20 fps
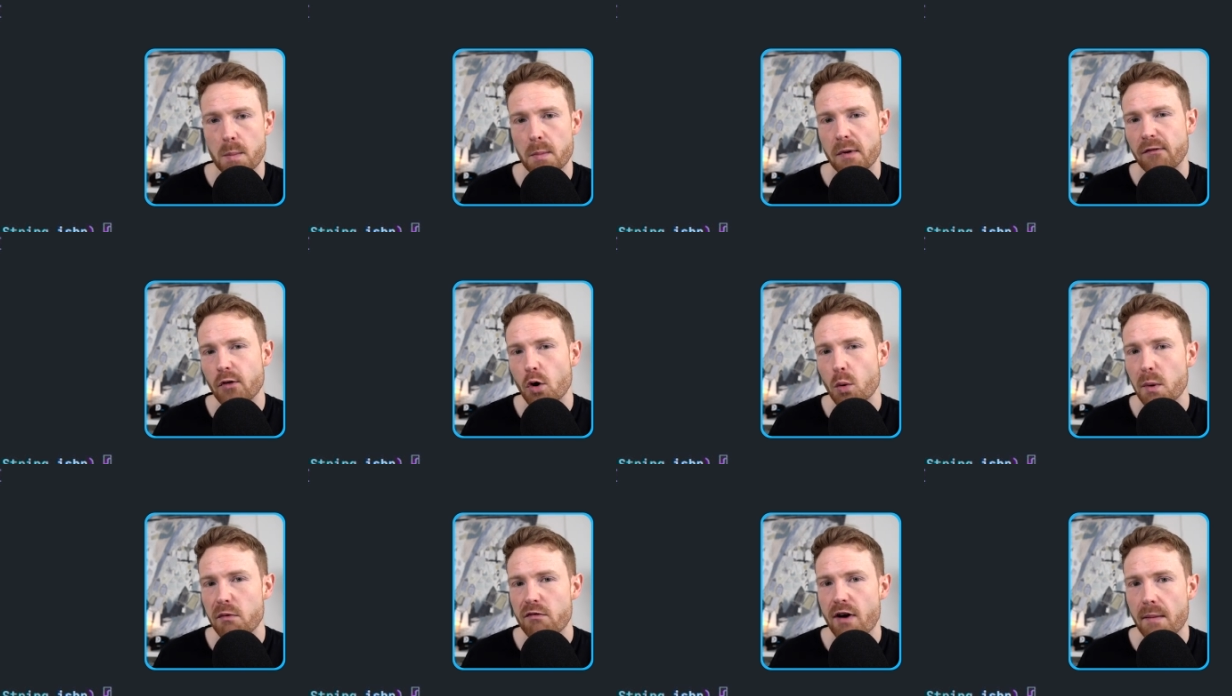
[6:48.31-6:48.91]
But
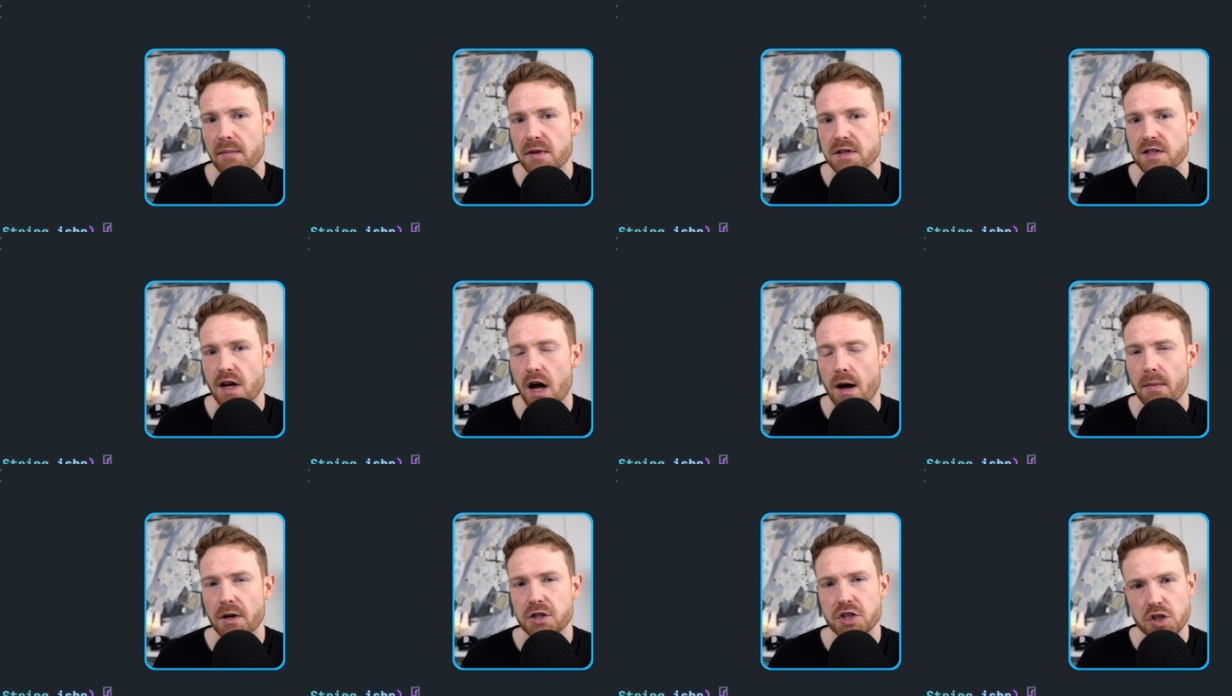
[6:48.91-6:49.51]
before we wrap this
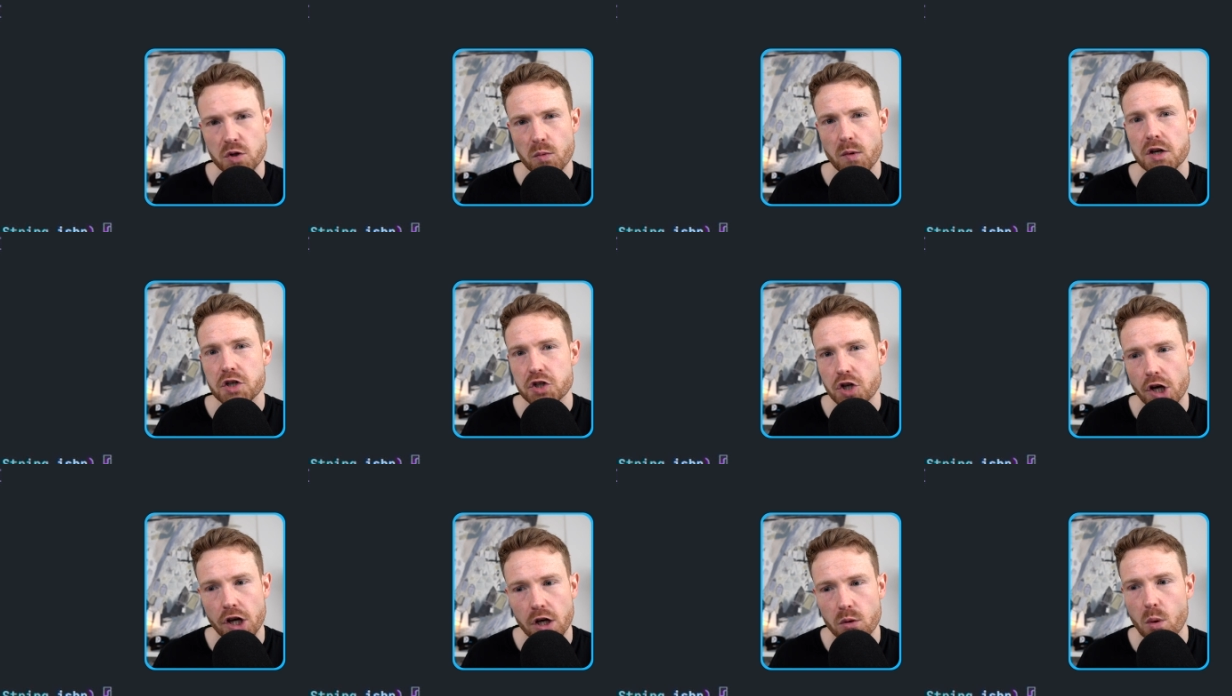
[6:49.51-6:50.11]
up, I just want
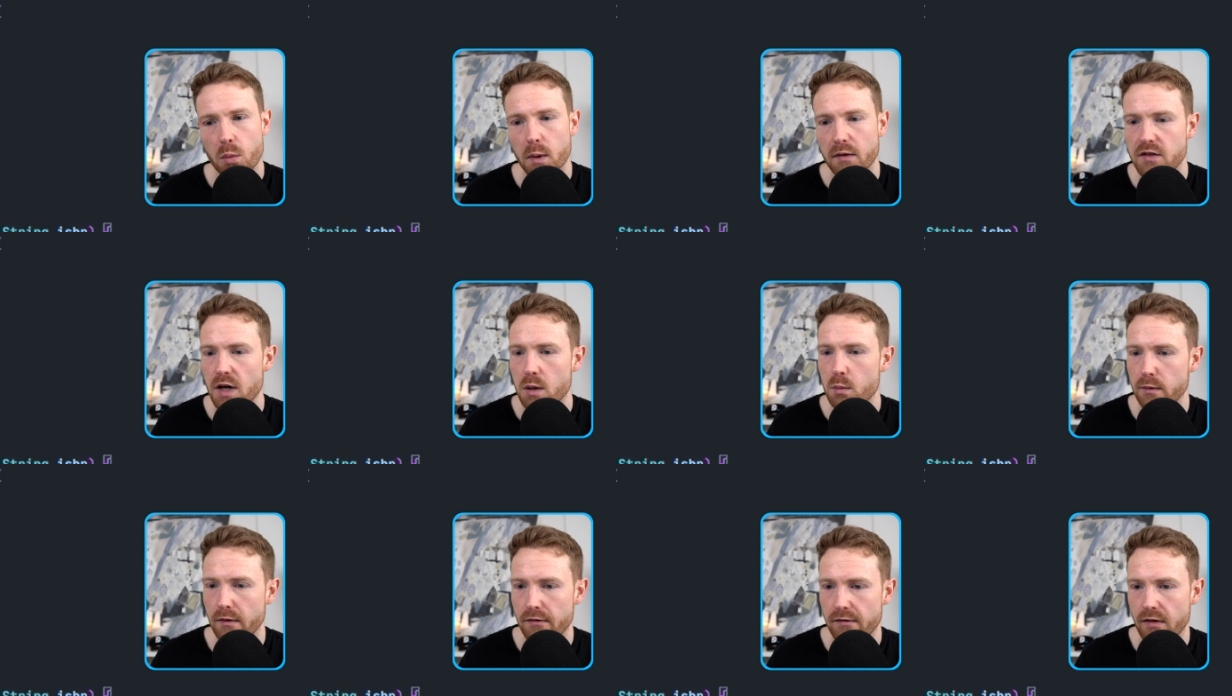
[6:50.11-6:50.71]
to show you what we've
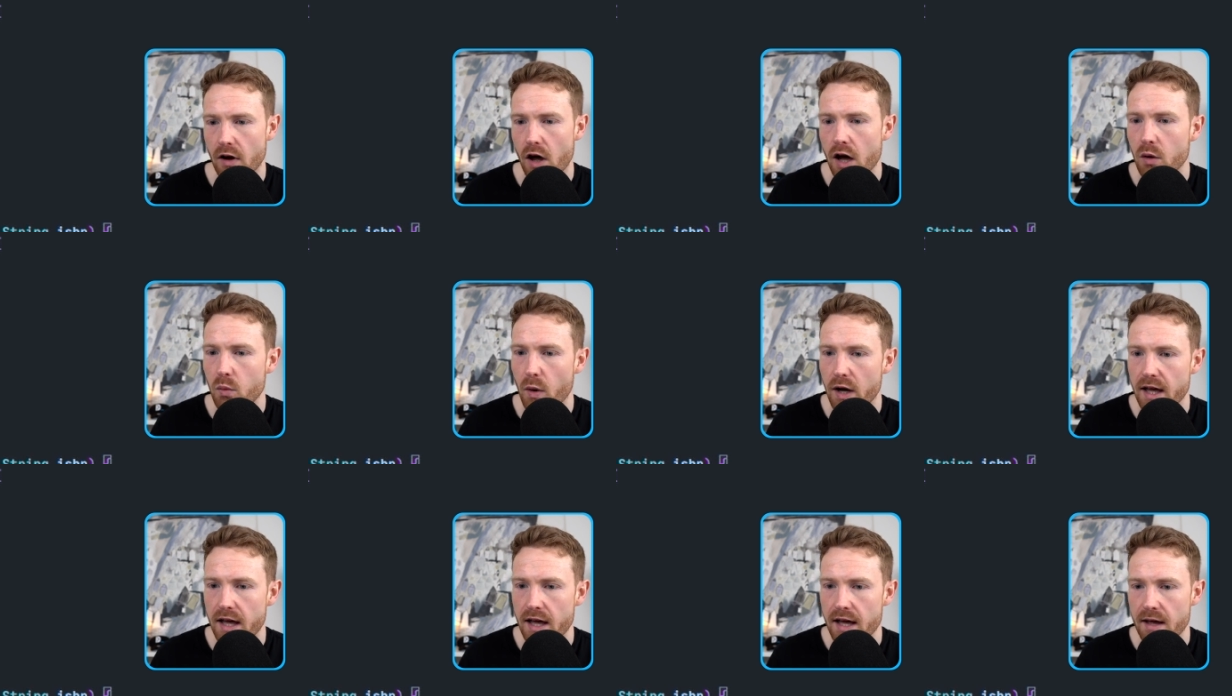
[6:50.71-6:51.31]
done with
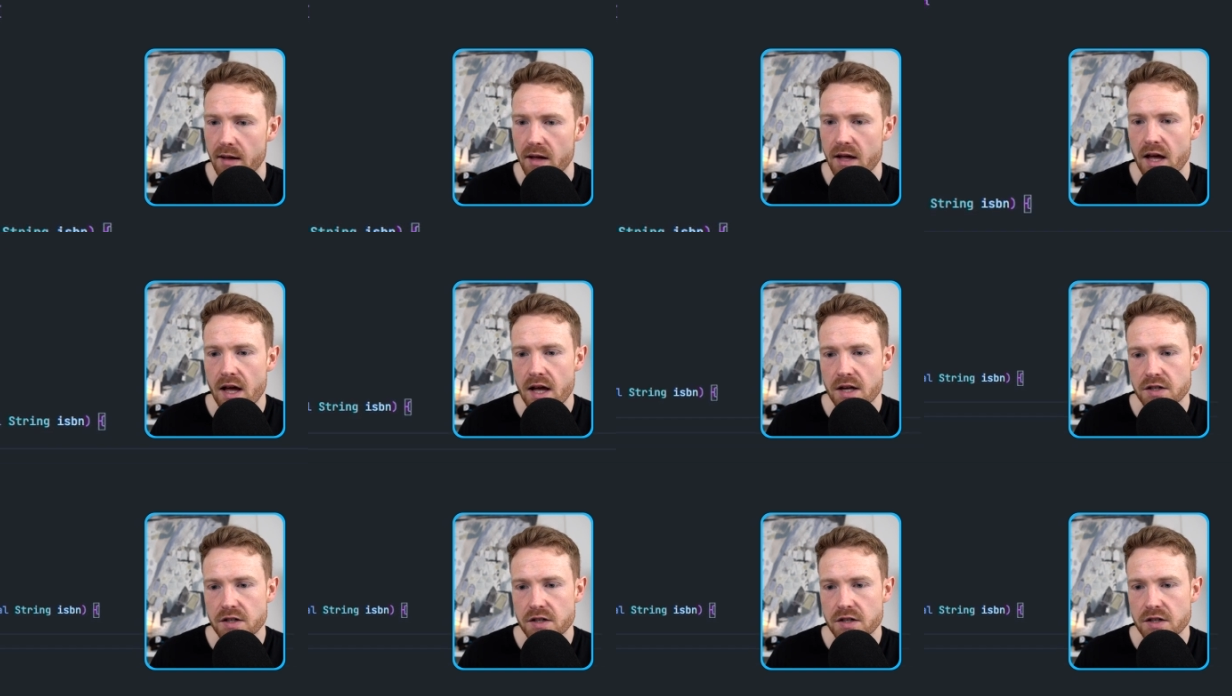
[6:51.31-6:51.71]
Flyway here.